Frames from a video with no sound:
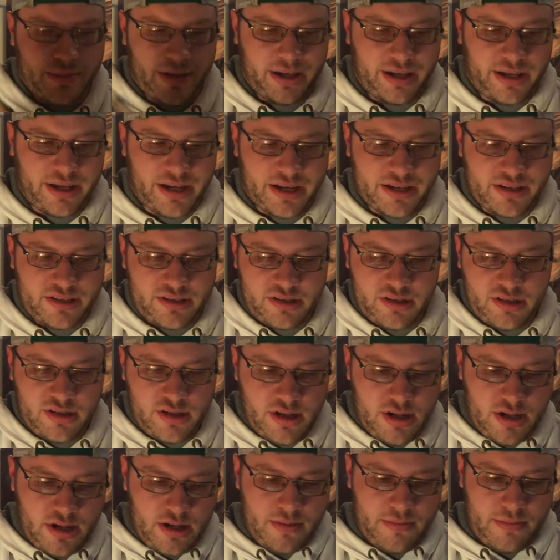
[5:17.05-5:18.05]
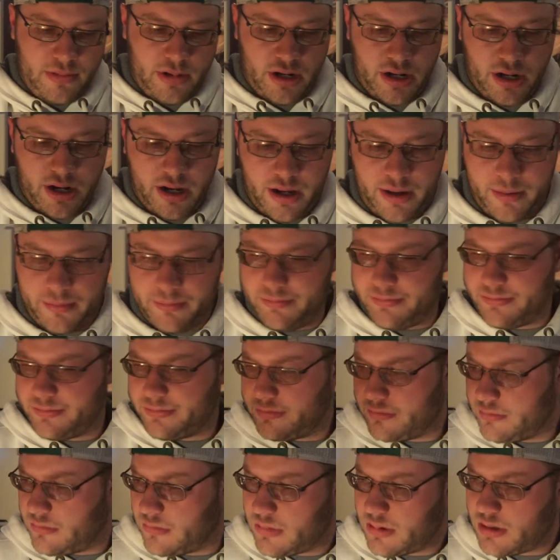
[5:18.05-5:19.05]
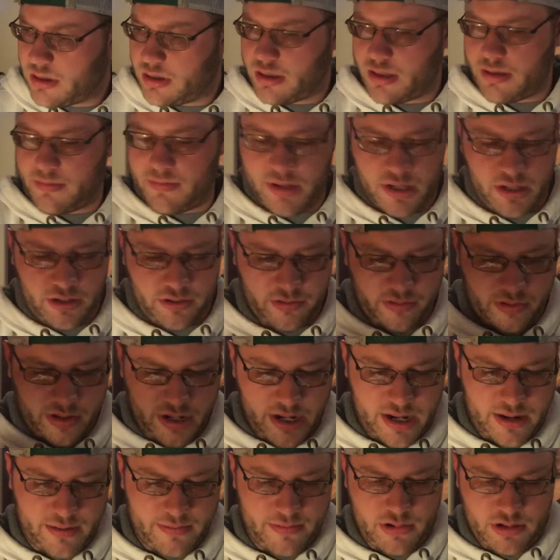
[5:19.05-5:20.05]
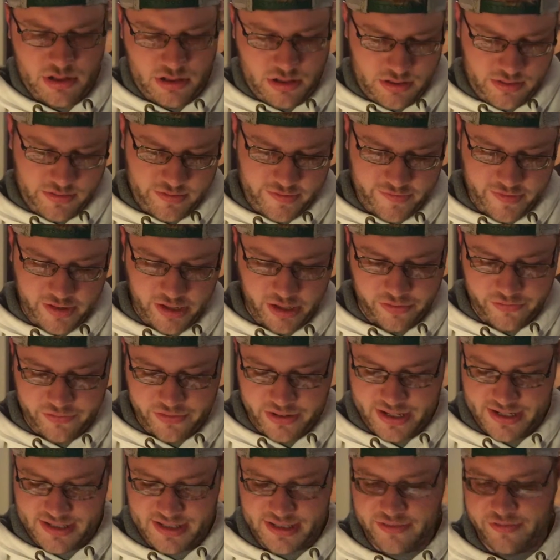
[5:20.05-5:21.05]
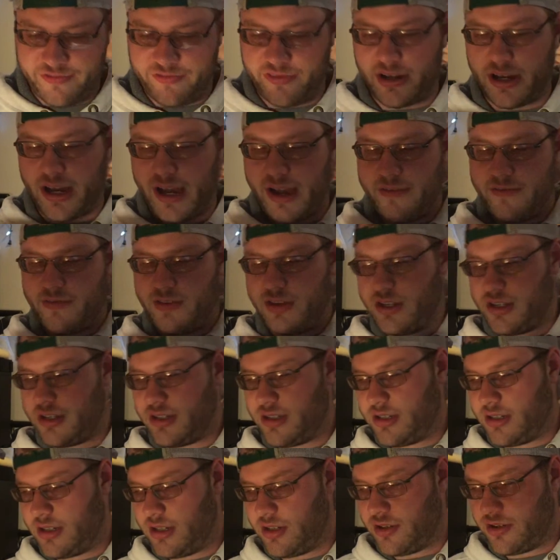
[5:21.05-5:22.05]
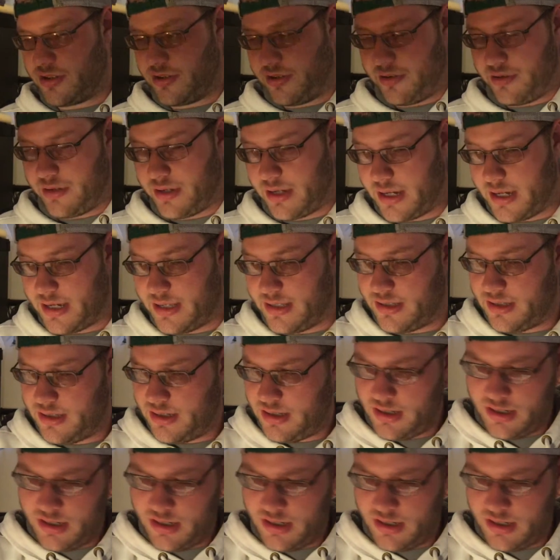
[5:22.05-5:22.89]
I guess. But let me grab Final Fantasy V just to show you guys.